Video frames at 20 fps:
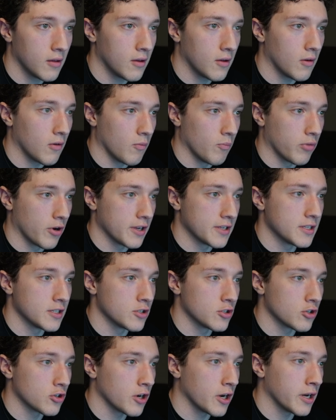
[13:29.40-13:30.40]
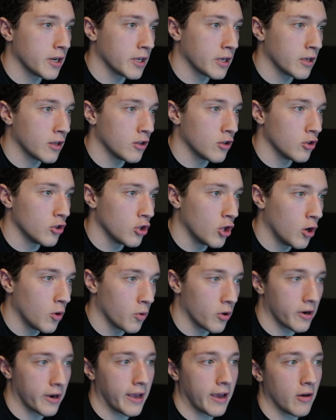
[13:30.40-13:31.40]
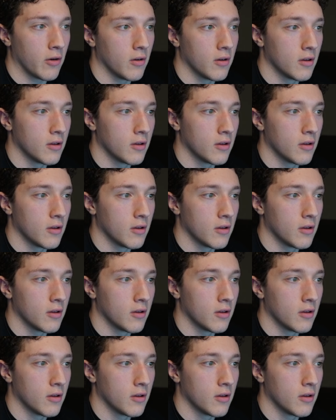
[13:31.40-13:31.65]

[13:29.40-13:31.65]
Price is trading lower now.